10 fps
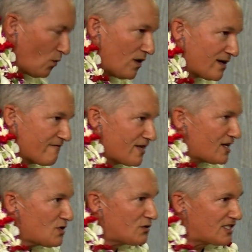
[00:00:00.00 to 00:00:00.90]
one of
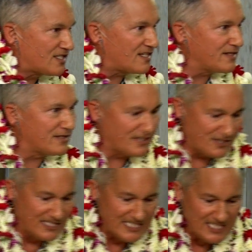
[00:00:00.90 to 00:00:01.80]
those
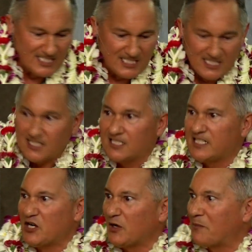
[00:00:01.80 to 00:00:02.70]
Southern
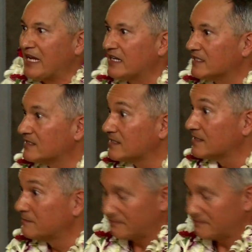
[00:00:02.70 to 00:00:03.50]
Europeans